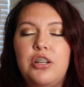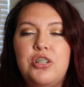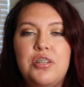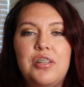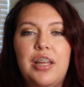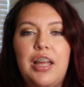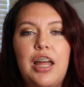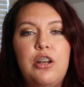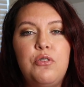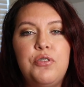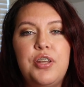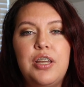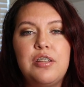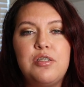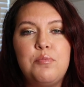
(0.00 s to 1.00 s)
She's like, I don't
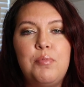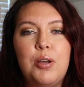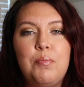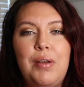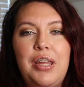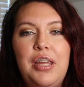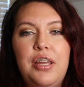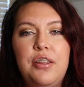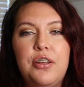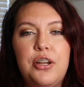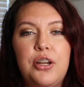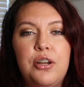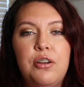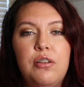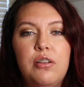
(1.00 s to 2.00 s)
think it's a bug bite
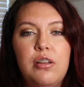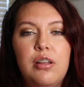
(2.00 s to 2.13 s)
either,